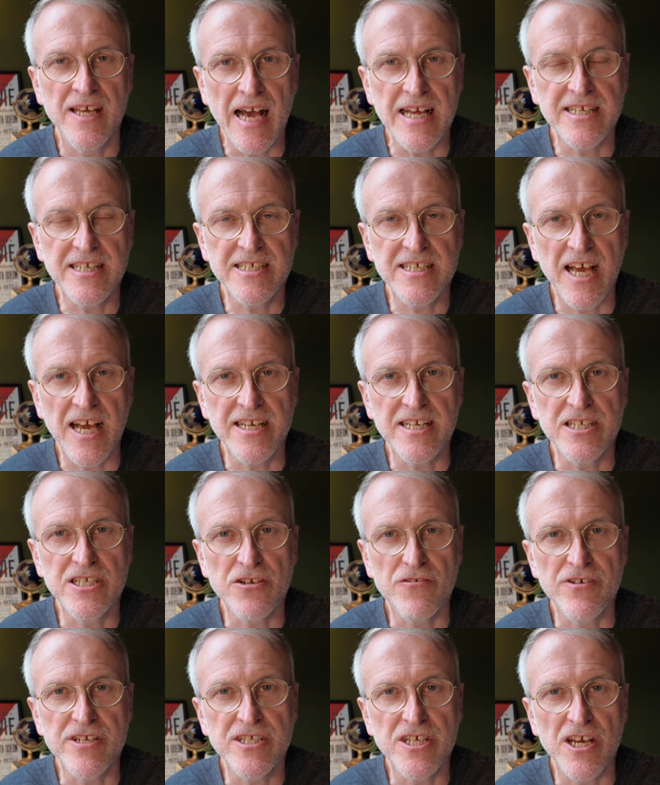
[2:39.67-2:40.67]
I decided
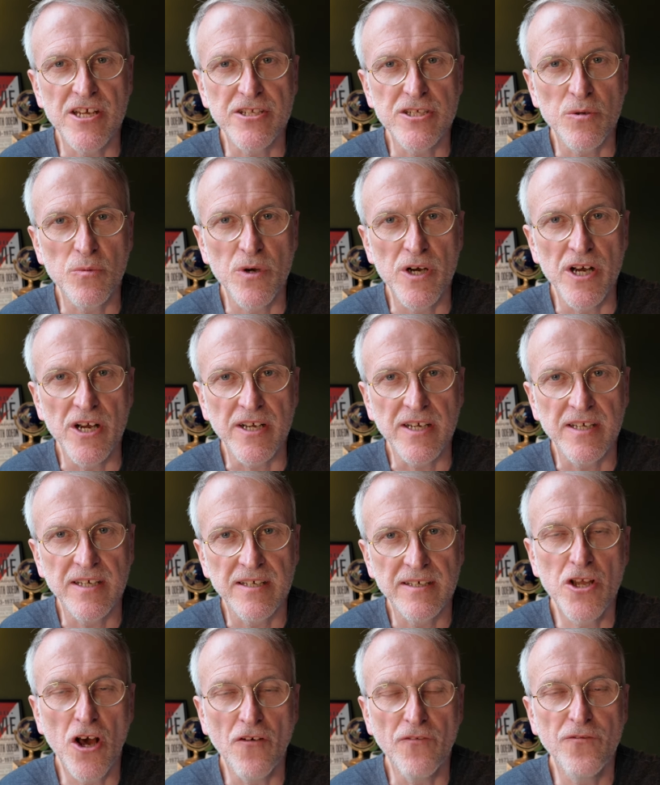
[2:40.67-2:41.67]
to return to work.
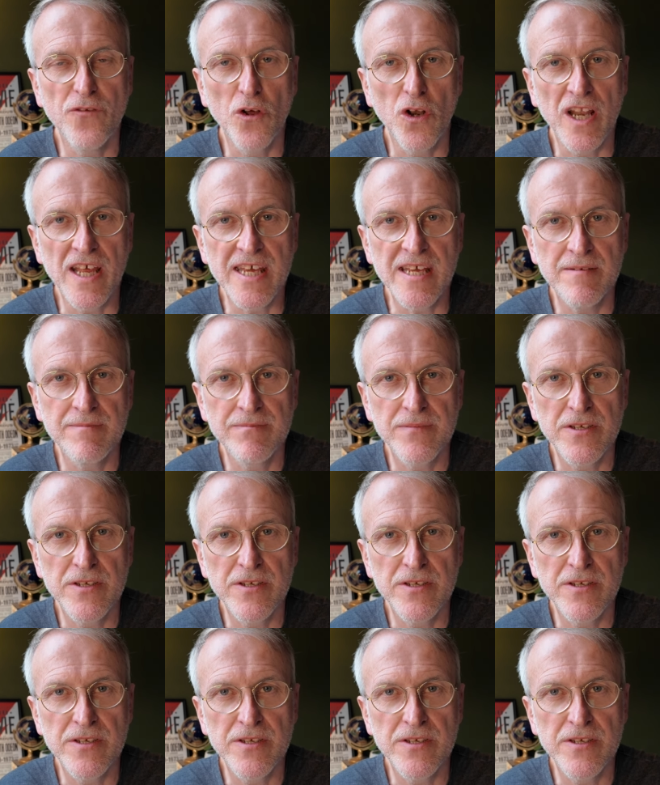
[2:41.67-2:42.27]
Not fully,